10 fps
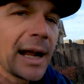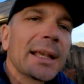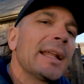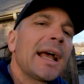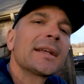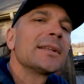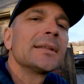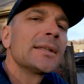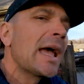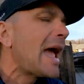I can
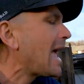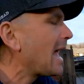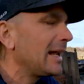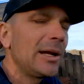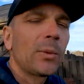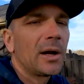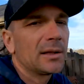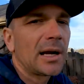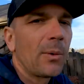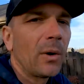access any rod
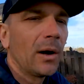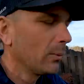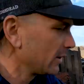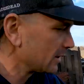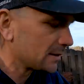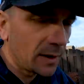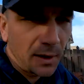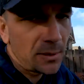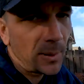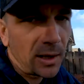that I want, whether it's
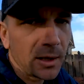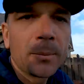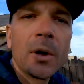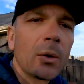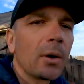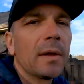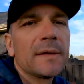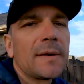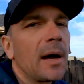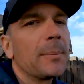on the bottom or on the
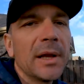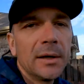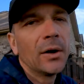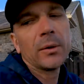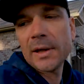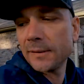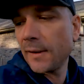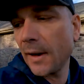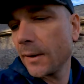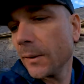top. They don't get
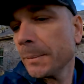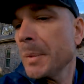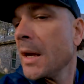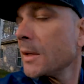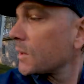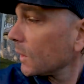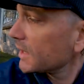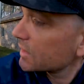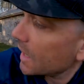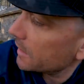tangled. So
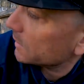let's slide